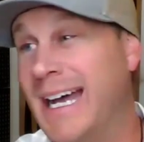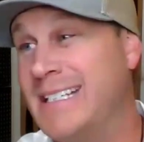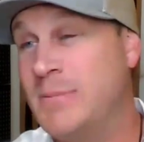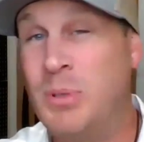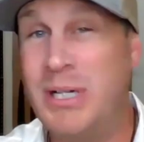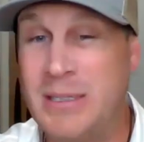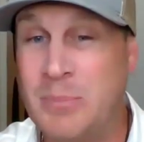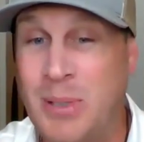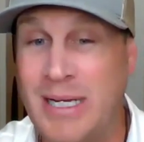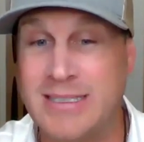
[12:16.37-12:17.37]
That's pretty
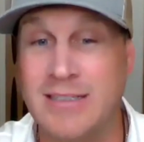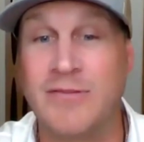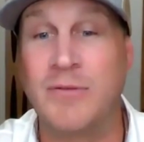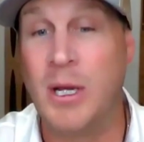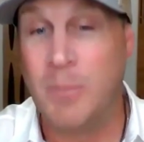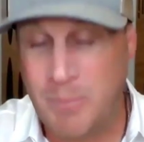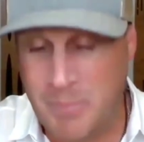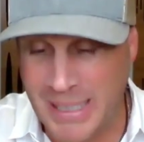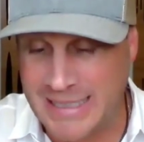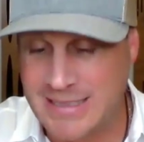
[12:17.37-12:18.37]
impressive.
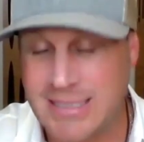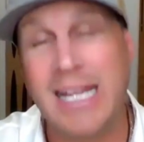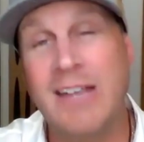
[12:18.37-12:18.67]
But